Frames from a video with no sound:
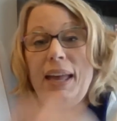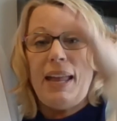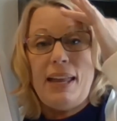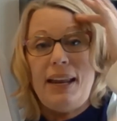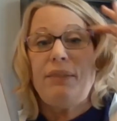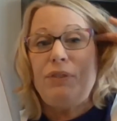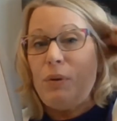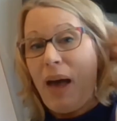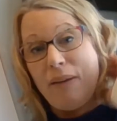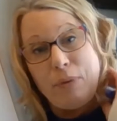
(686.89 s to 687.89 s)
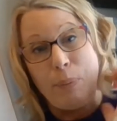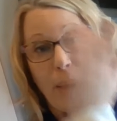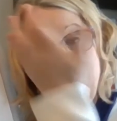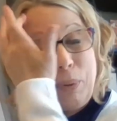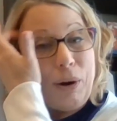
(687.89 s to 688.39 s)
And if you have a
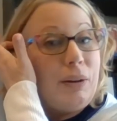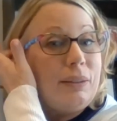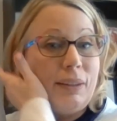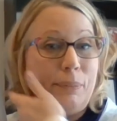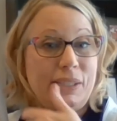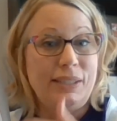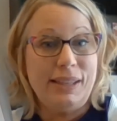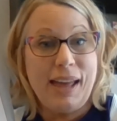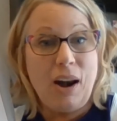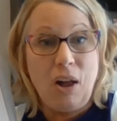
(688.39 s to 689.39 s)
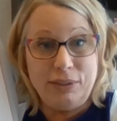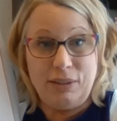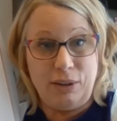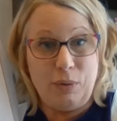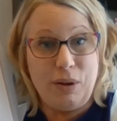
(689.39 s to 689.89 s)
pet bird, let me see that
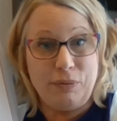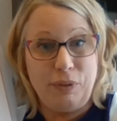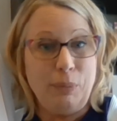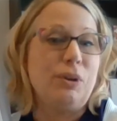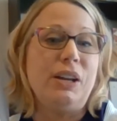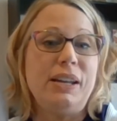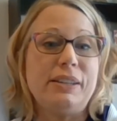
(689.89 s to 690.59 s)
also on Flipgrid,